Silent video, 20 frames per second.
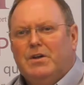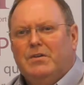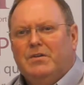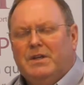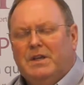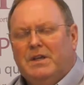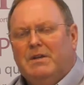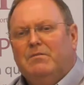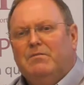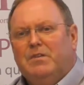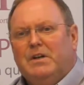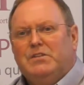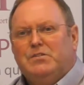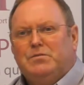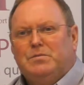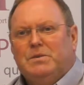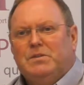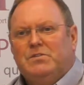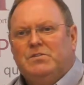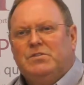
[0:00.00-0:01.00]
on the
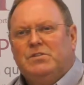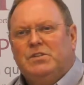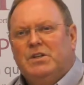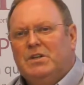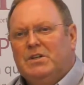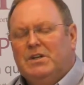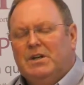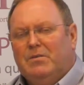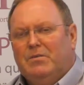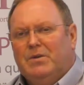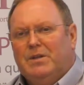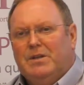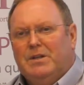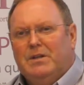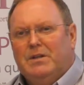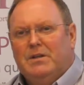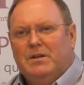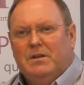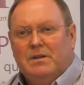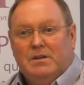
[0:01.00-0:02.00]
investment, certainly
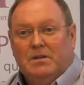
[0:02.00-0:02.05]
within